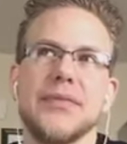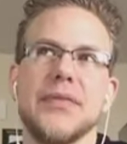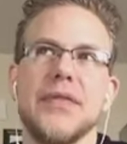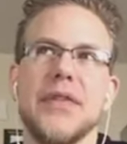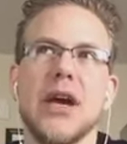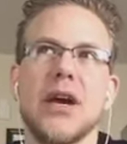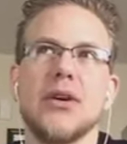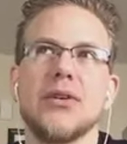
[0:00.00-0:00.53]

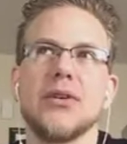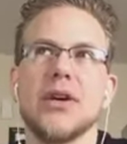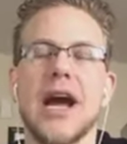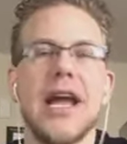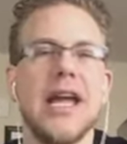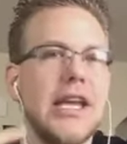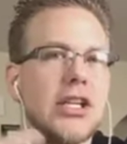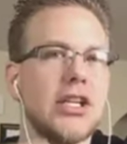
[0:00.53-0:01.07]
Now,
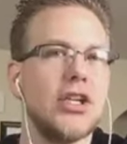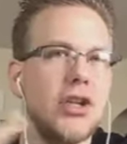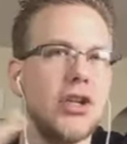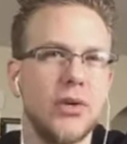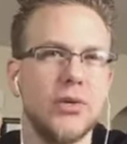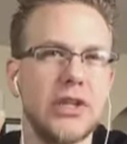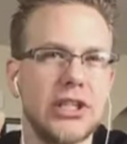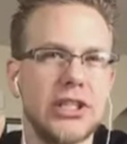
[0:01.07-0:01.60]
I had
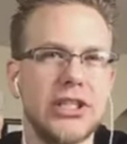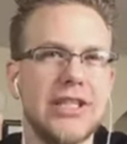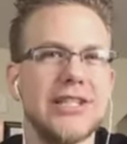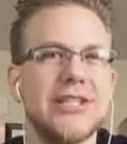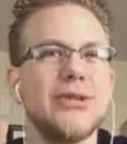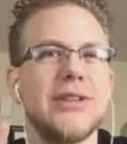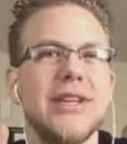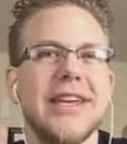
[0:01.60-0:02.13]
known that she
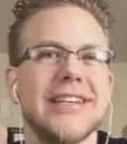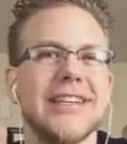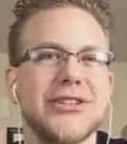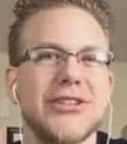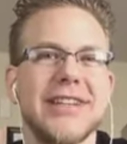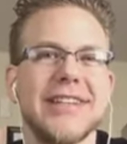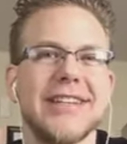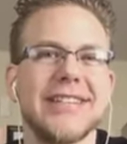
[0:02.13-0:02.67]
knew the answer
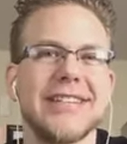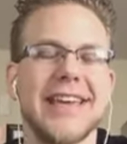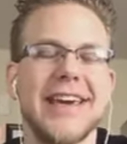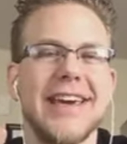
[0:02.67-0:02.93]
to this,